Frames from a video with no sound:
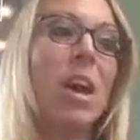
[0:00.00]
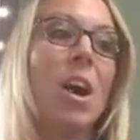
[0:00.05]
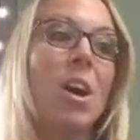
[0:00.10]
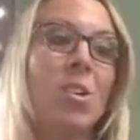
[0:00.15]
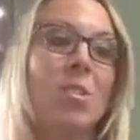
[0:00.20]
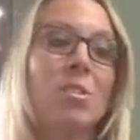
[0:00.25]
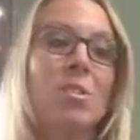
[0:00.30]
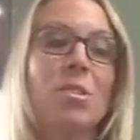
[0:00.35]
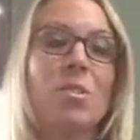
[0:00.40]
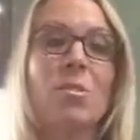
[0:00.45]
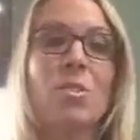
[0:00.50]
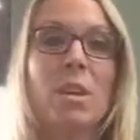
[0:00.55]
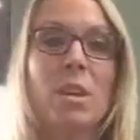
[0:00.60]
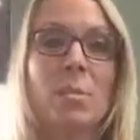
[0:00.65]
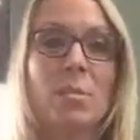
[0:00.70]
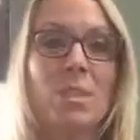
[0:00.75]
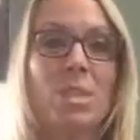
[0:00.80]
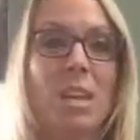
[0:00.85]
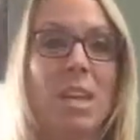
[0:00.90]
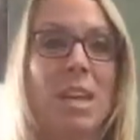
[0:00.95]
Also,
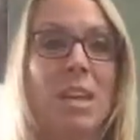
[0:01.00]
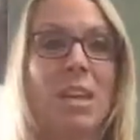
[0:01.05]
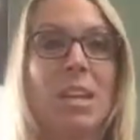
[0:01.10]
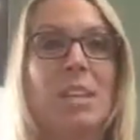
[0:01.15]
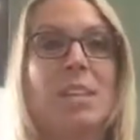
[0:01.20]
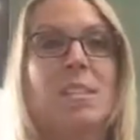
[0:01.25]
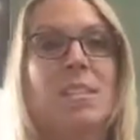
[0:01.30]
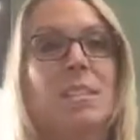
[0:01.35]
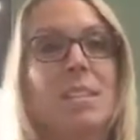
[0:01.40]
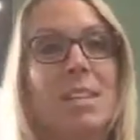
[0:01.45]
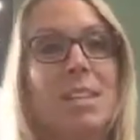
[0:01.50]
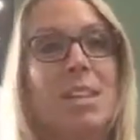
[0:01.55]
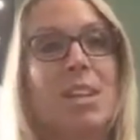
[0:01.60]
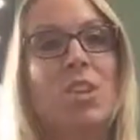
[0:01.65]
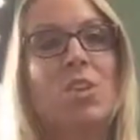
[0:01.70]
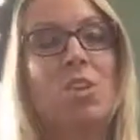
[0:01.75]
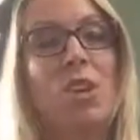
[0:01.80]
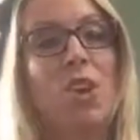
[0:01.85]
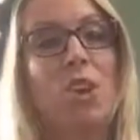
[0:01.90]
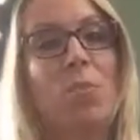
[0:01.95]
number 10, see
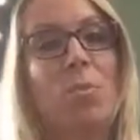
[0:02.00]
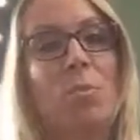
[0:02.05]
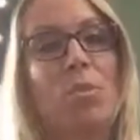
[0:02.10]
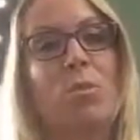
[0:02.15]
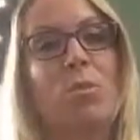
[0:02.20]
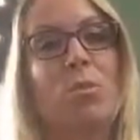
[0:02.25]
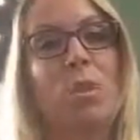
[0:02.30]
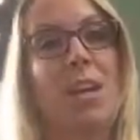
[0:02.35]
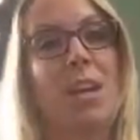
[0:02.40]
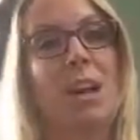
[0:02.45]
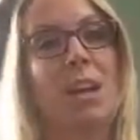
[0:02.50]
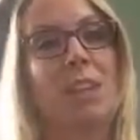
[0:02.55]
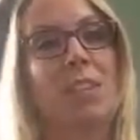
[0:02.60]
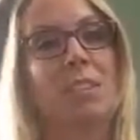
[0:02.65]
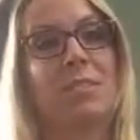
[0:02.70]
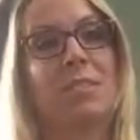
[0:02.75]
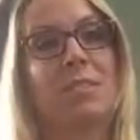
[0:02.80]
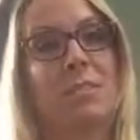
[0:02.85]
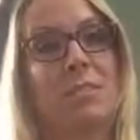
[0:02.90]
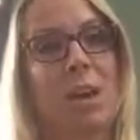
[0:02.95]
your home through the
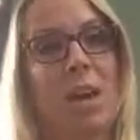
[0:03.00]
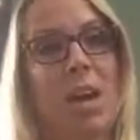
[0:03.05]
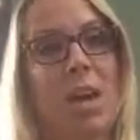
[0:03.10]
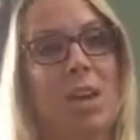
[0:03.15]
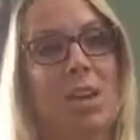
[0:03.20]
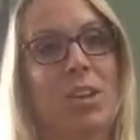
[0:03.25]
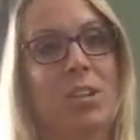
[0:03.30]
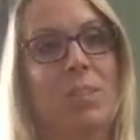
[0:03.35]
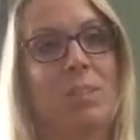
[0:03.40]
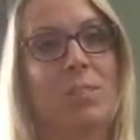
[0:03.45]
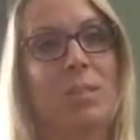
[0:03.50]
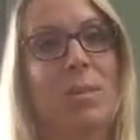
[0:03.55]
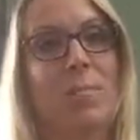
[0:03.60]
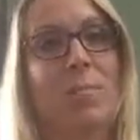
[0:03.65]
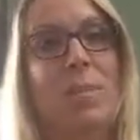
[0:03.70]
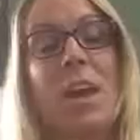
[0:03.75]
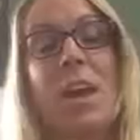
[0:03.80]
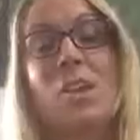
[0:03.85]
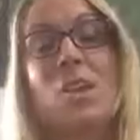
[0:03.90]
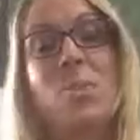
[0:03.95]
eyes of the buyers.
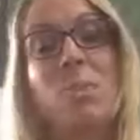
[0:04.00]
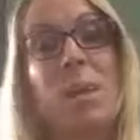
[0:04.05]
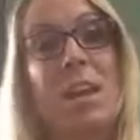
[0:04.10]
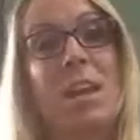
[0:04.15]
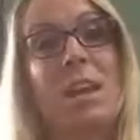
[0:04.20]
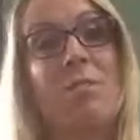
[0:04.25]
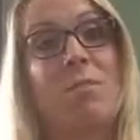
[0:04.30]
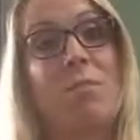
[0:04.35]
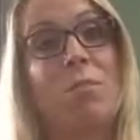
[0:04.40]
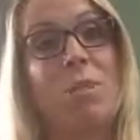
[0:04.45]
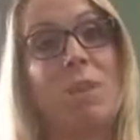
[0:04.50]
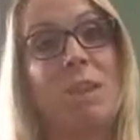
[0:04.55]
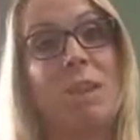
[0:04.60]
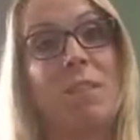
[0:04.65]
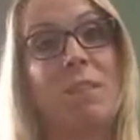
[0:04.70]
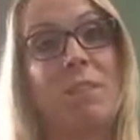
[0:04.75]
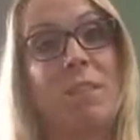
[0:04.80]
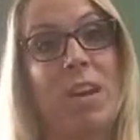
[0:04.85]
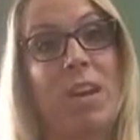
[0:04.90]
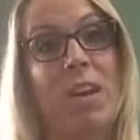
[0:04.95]
And you may even want to
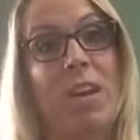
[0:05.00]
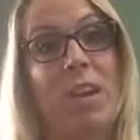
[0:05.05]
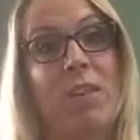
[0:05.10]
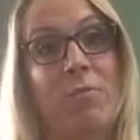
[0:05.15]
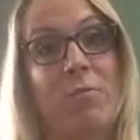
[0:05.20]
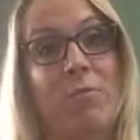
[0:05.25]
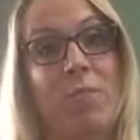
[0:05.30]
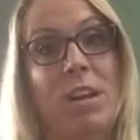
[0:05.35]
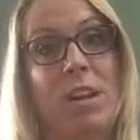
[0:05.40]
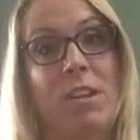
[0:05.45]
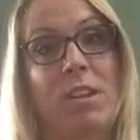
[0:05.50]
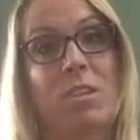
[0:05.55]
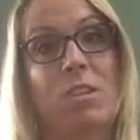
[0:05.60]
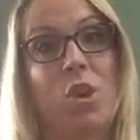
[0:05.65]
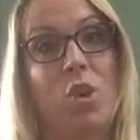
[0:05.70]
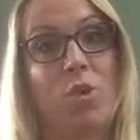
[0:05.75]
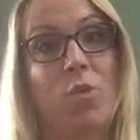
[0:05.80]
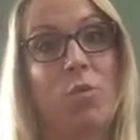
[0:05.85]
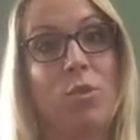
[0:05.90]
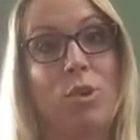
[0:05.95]
invite a friend
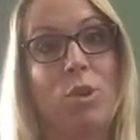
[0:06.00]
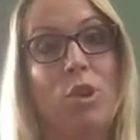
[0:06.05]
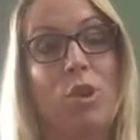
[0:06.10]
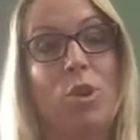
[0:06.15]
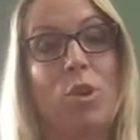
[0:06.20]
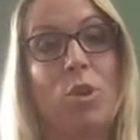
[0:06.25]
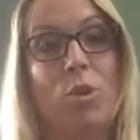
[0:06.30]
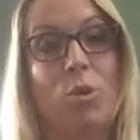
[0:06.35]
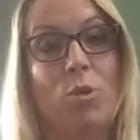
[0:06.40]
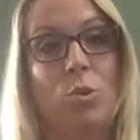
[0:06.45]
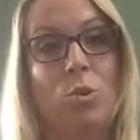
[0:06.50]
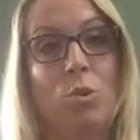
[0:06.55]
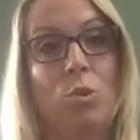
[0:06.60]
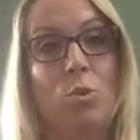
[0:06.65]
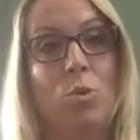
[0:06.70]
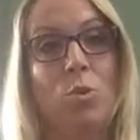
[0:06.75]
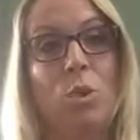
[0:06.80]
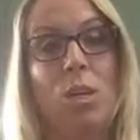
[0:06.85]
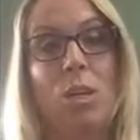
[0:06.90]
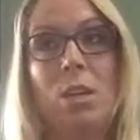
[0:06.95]
over
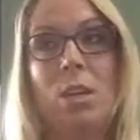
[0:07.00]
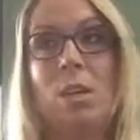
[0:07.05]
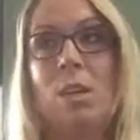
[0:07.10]
who